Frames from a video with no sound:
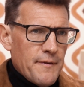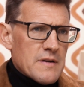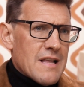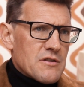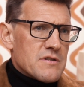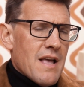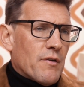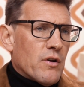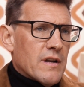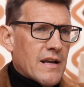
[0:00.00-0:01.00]
first, let's just have a
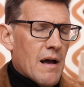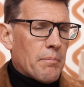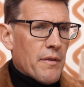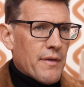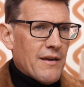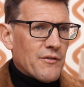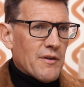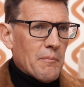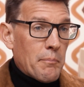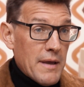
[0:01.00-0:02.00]
look at a couple of things
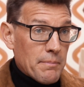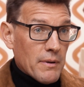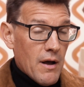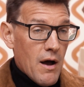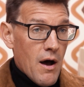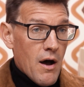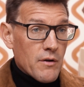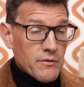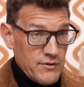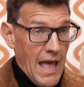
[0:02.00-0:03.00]
that people
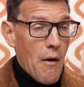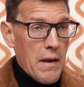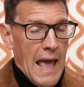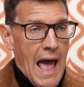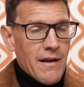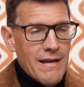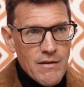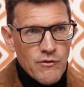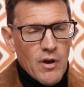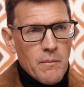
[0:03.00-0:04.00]
are staring at
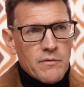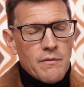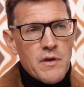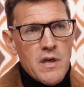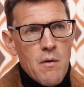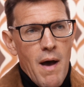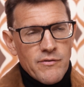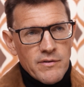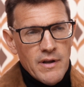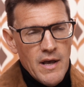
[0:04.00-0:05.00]
in terms of the
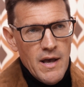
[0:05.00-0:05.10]
US. And